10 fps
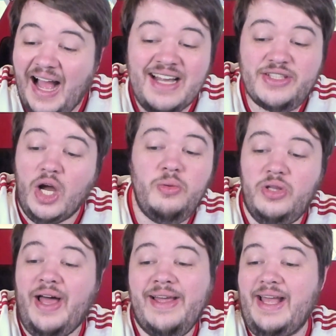I don't
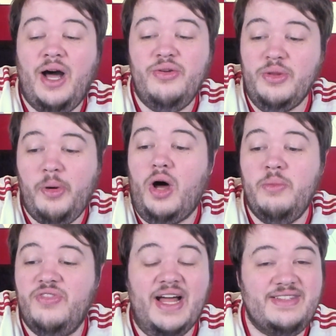like how the bottom
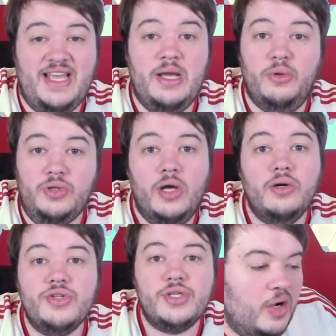of that table looks.